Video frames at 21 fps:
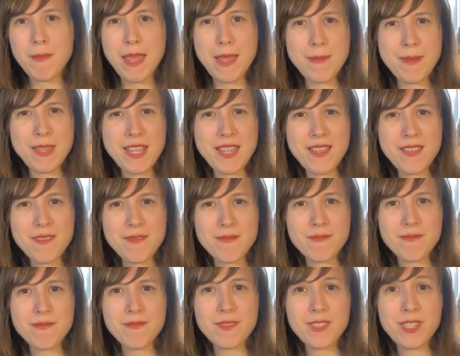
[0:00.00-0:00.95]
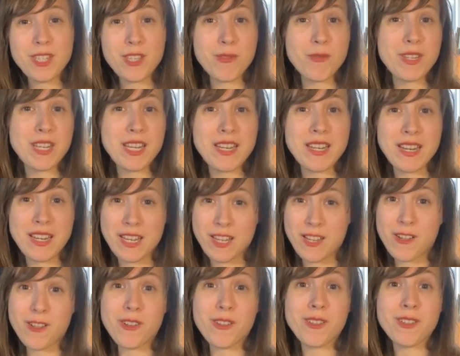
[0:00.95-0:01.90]
Maybe you need a
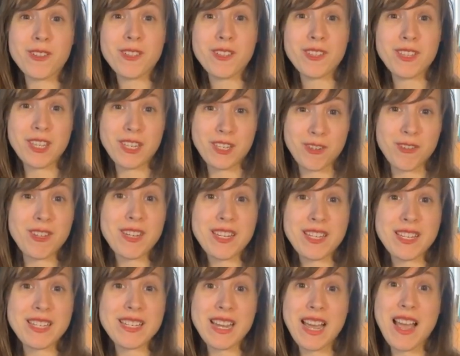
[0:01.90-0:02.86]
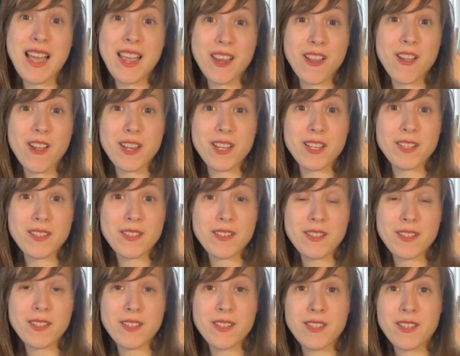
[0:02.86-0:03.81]
hill that you need to die on
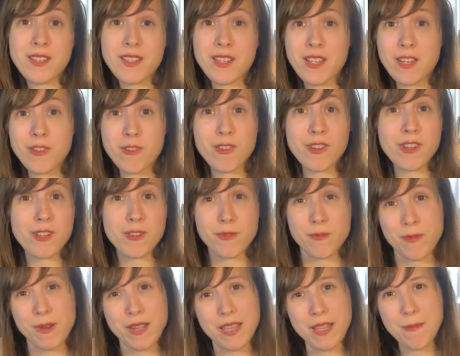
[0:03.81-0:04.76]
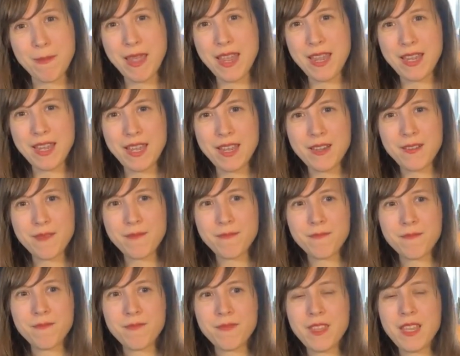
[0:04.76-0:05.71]
in order to really make it.
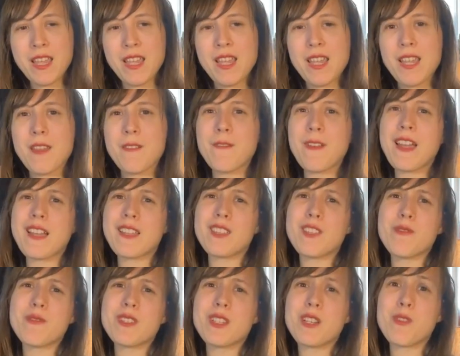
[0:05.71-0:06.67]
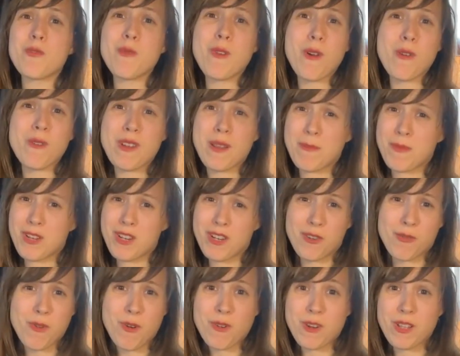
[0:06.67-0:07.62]
In fact, there was a quote, I'm going
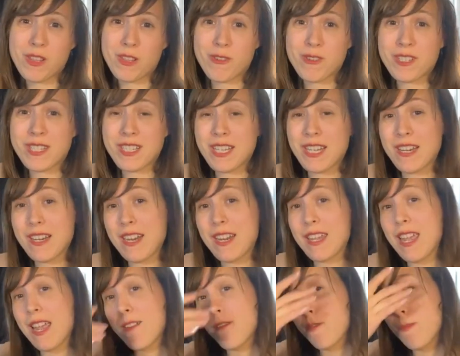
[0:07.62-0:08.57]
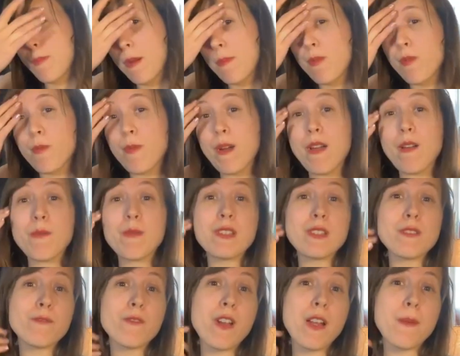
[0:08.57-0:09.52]
to quote it loosely and I can't remember where it
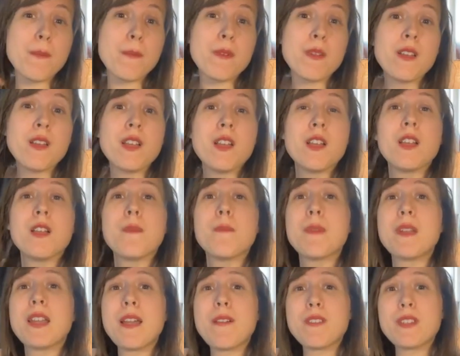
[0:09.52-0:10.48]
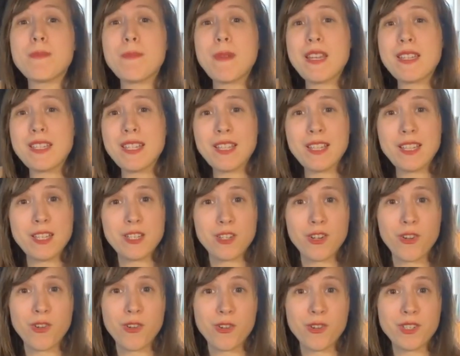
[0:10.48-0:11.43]
was from, but I was basically
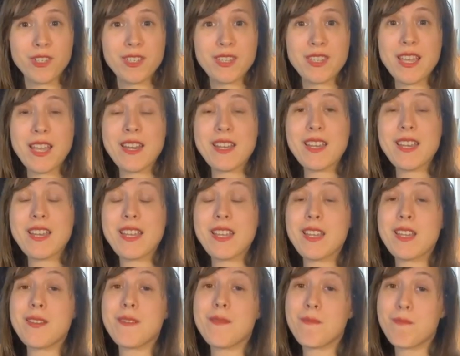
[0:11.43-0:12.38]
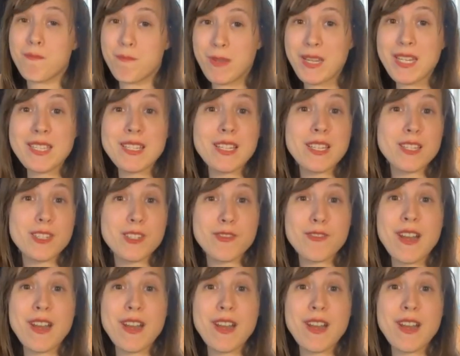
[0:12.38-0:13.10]
told that in business